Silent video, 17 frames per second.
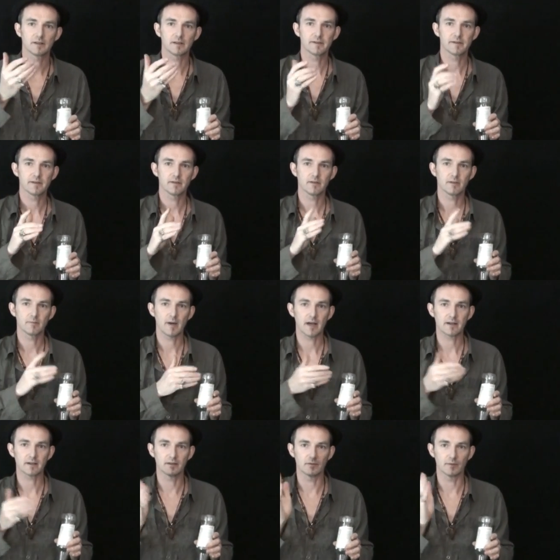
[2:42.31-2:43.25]
conceal the
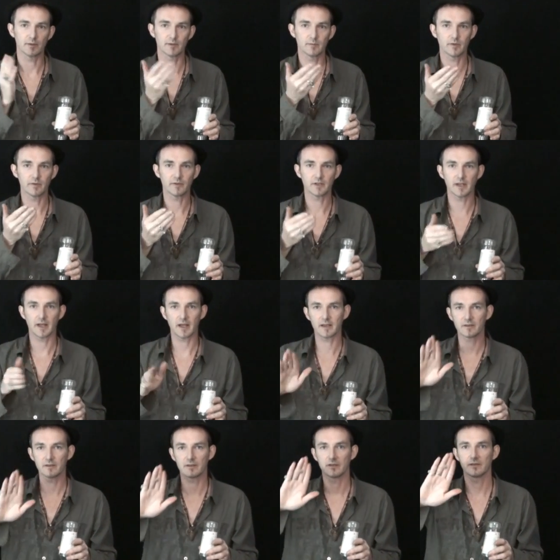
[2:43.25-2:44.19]
magnet when you're moving your
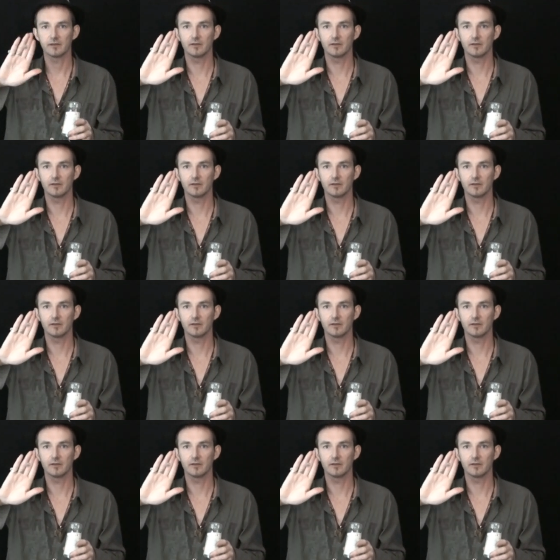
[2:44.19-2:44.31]
hand.